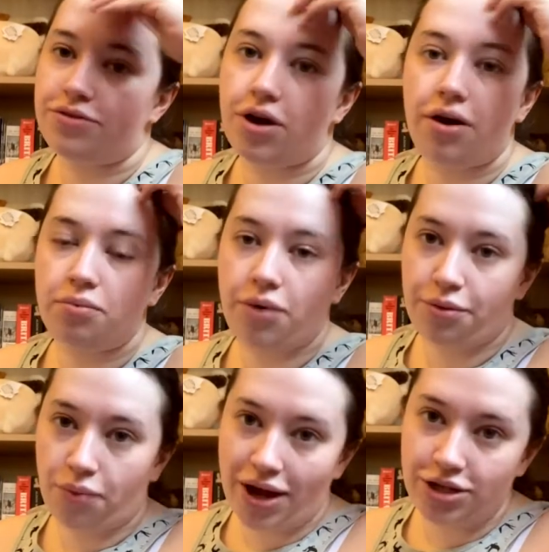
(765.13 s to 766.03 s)
have done
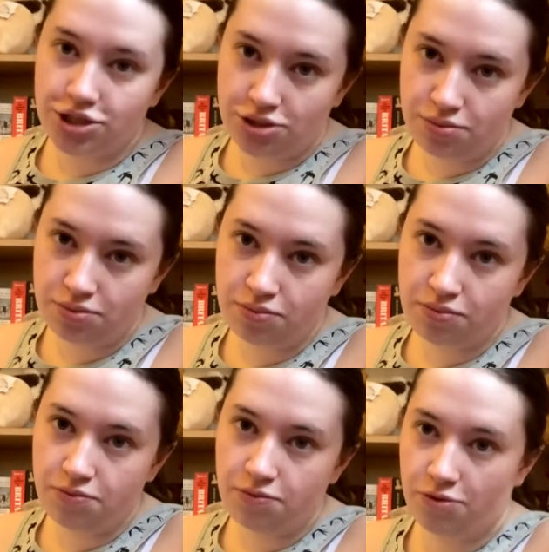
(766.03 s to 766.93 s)
with witch
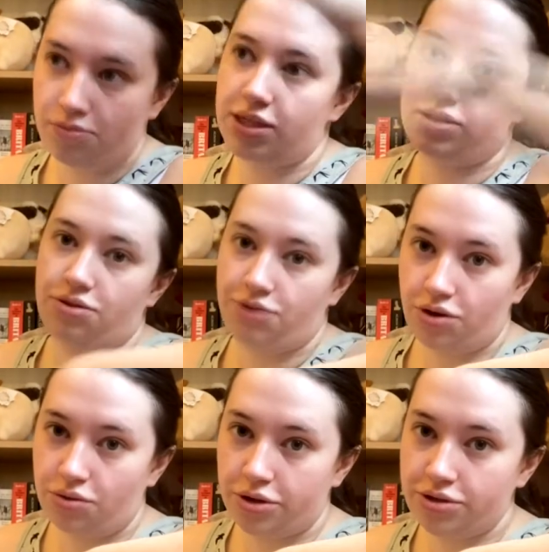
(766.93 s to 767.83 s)
from season 3
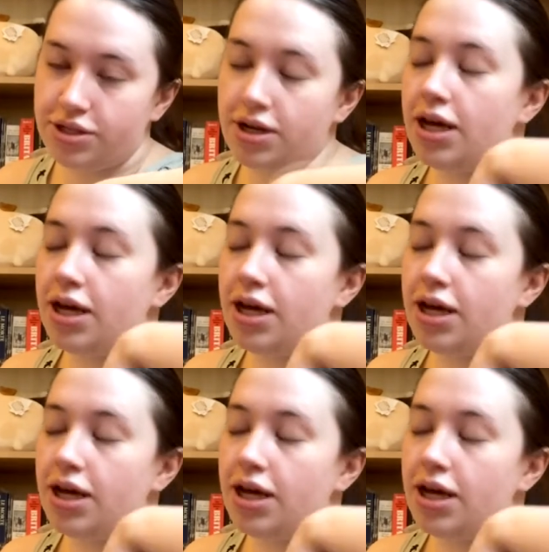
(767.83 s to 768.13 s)
onwards.